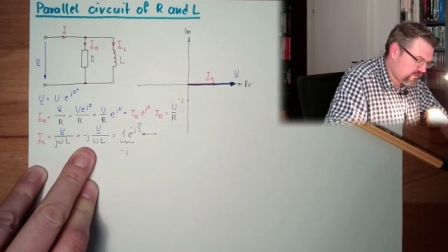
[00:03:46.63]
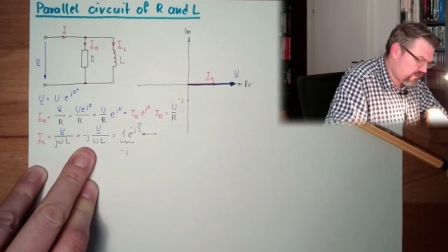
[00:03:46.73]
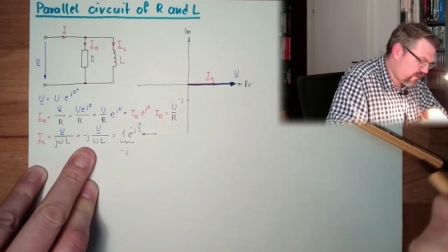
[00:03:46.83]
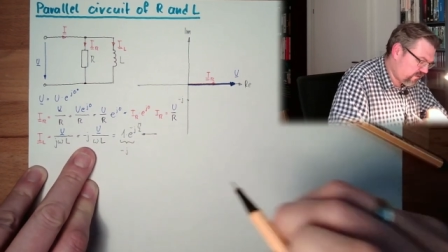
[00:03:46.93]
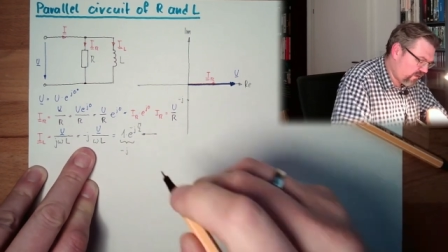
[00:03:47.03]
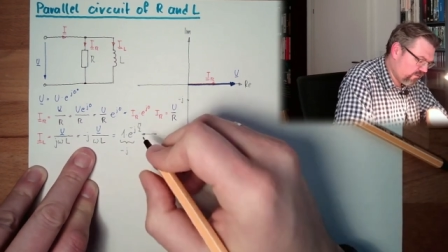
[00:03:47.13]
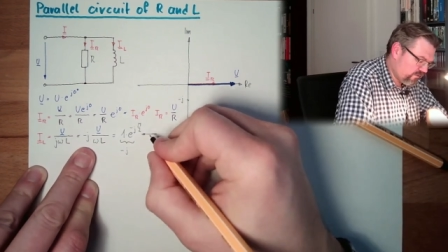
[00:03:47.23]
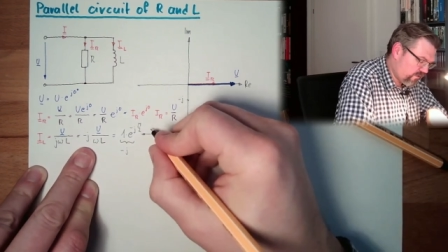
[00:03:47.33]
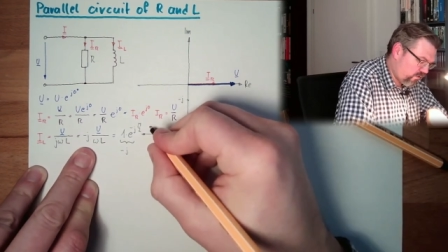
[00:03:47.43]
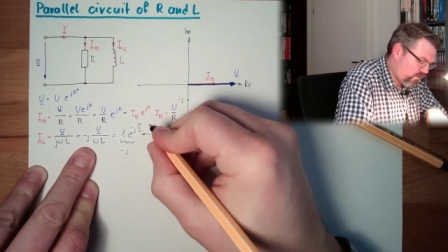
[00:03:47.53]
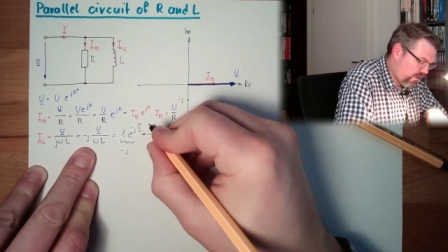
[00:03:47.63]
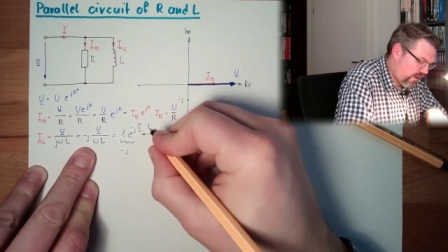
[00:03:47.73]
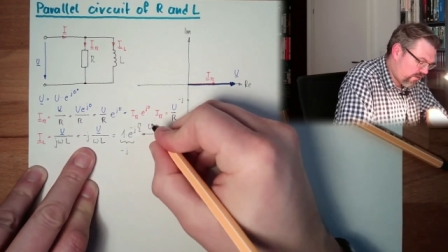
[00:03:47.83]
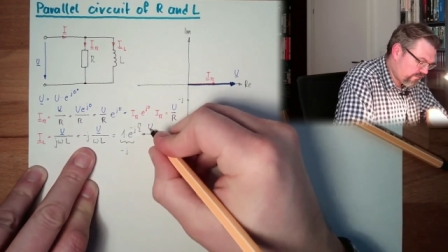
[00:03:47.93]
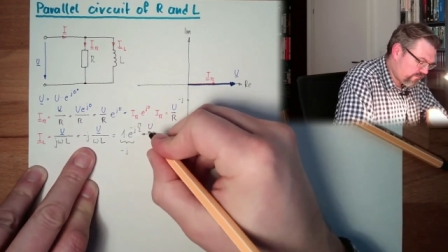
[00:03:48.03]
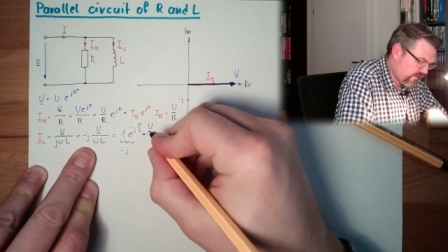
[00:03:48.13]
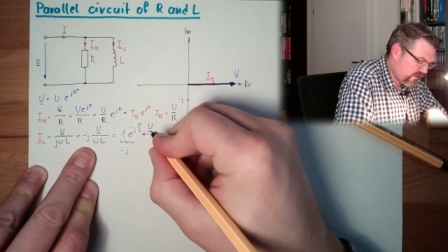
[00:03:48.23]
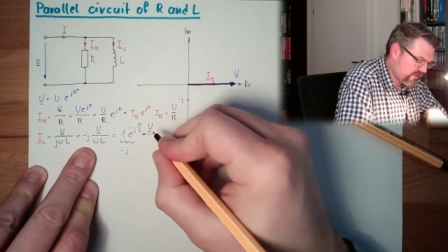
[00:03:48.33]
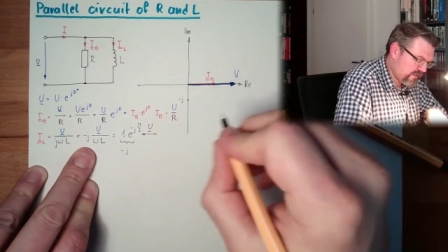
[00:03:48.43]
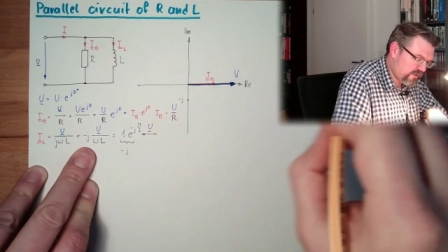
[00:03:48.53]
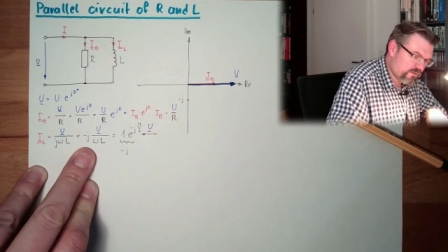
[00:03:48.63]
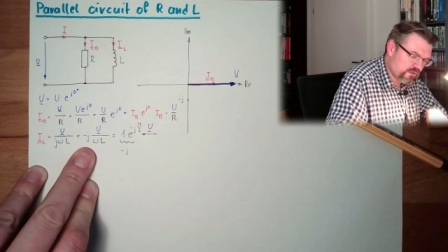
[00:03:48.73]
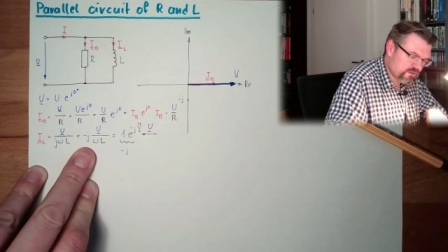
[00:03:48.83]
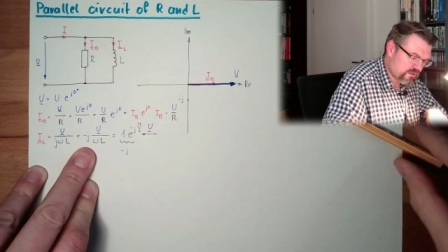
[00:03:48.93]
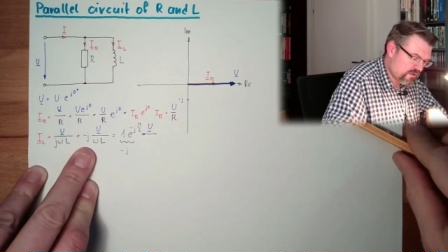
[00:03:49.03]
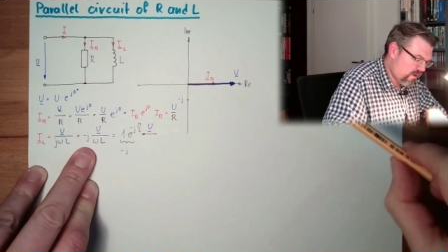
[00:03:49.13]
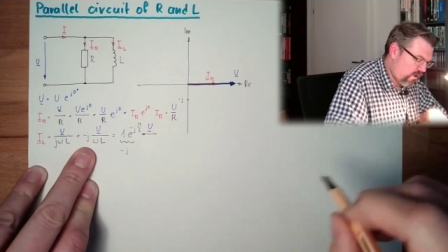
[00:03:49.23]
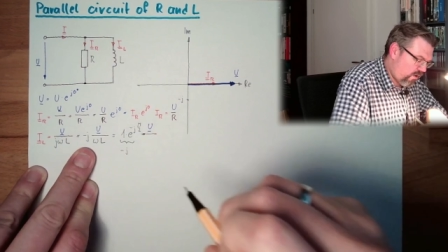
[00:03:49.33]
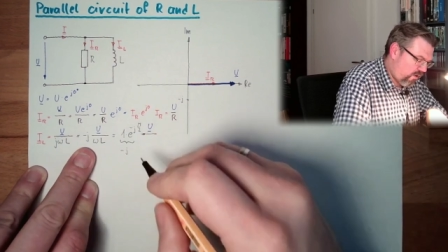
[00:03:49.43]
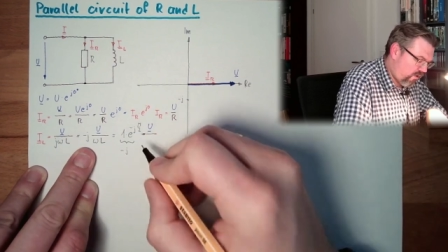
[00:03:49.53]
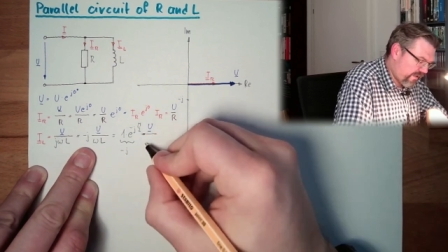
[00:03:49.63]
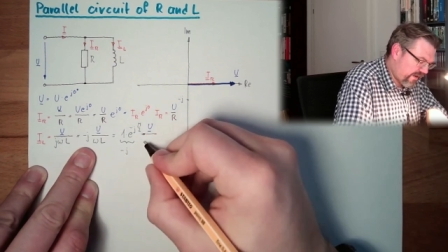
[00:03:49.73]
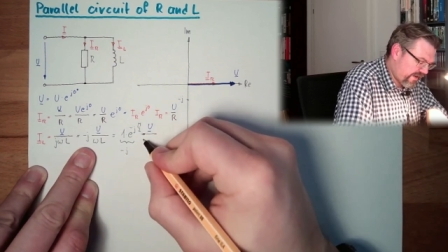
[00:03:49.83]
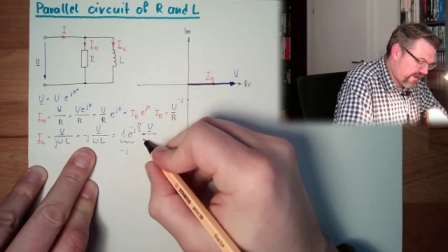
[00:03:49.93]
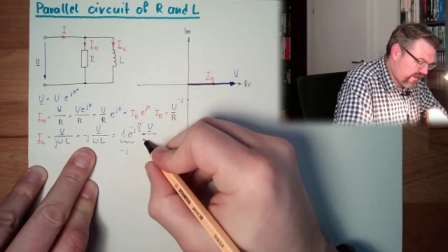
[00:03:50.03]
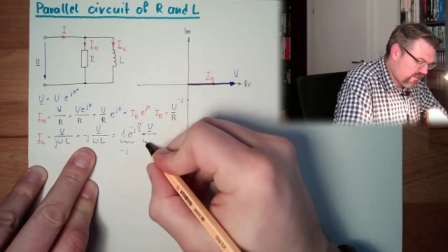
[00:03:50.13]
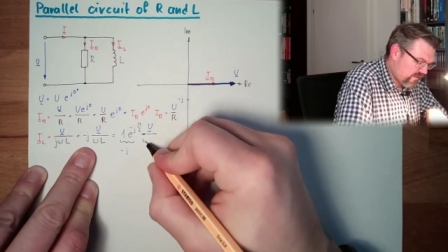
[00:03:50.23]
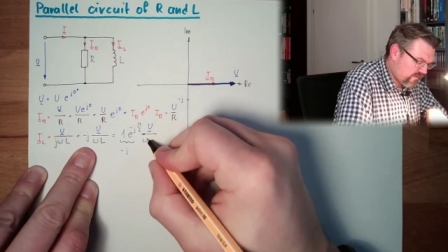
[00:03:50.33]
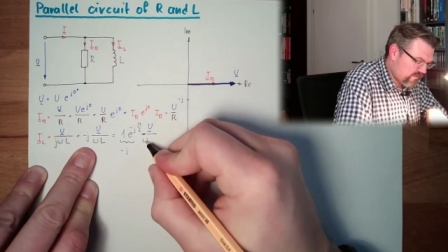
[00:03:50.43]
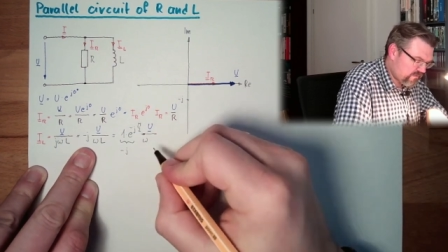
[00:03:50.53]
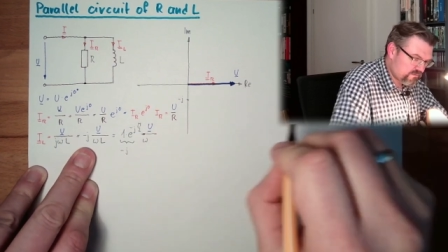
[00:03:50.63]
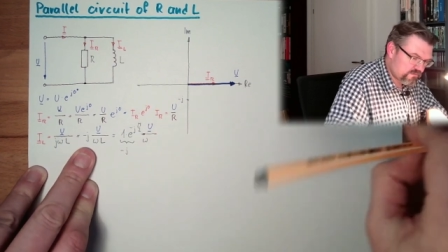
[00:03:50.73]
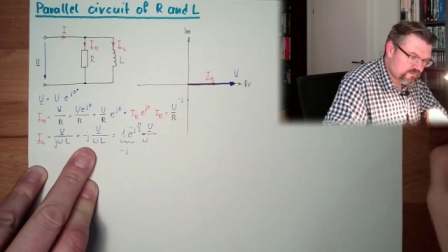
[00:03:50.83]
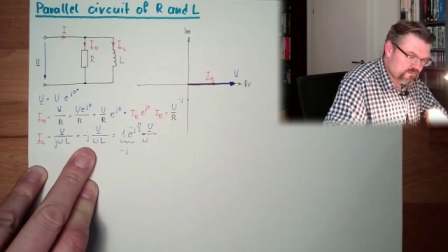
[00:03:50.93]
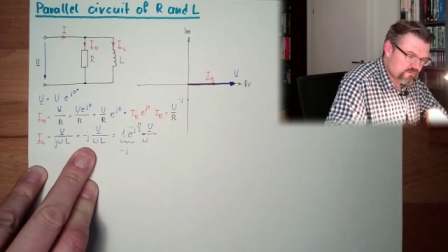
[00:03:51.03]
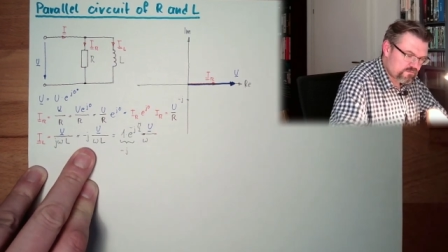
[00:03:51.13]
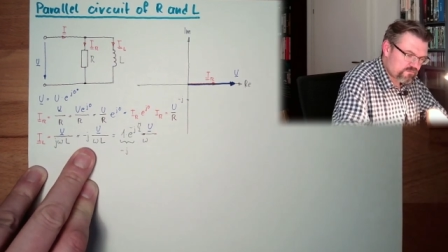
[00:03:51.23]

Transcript: I don't know how, what is equal, omega l. Hmm?